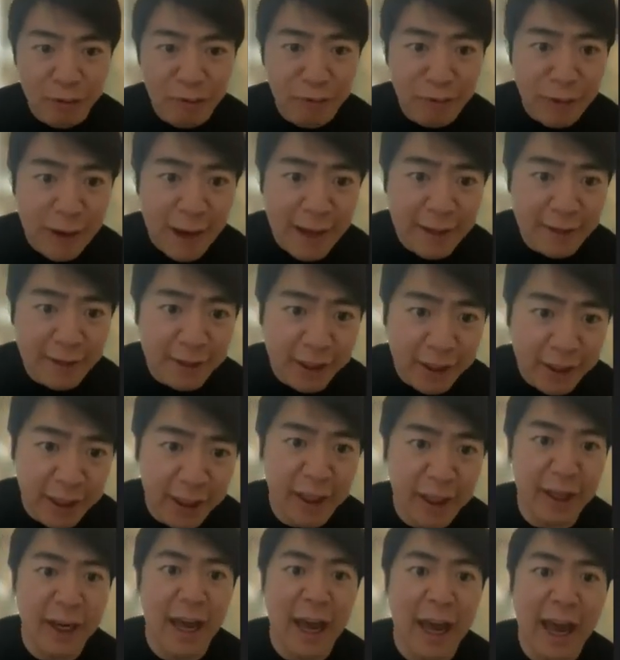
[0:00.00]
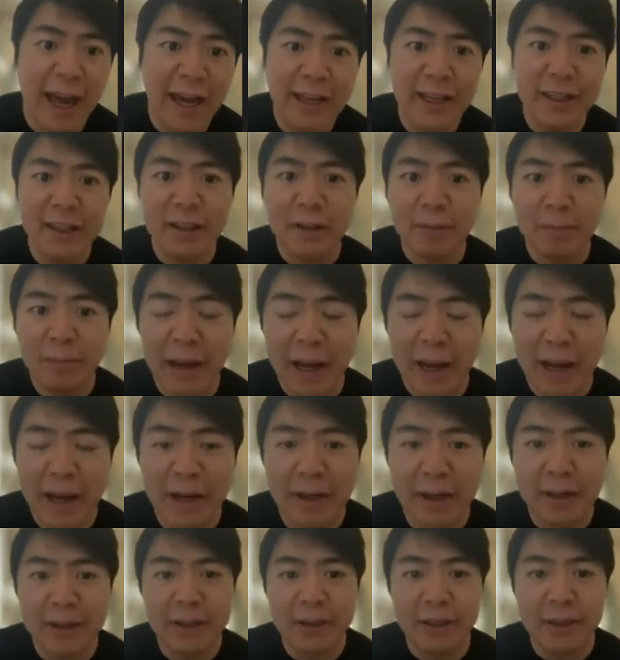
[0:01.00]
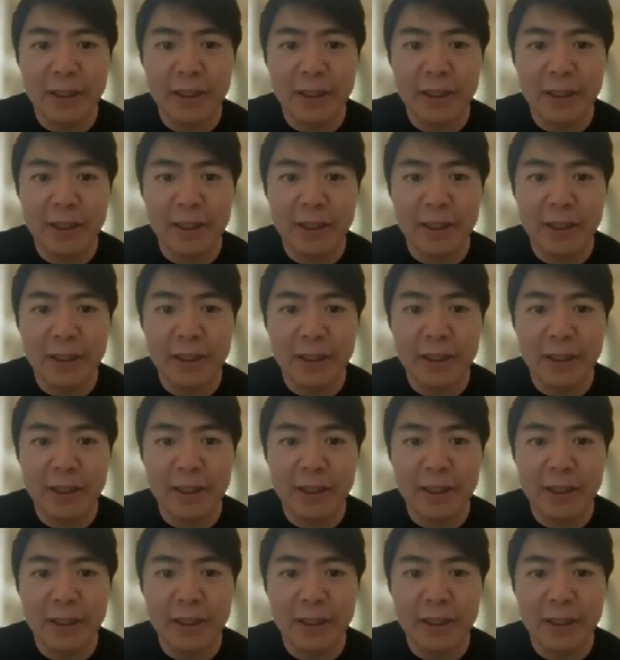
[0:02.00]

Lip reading: as a kid, I inspired,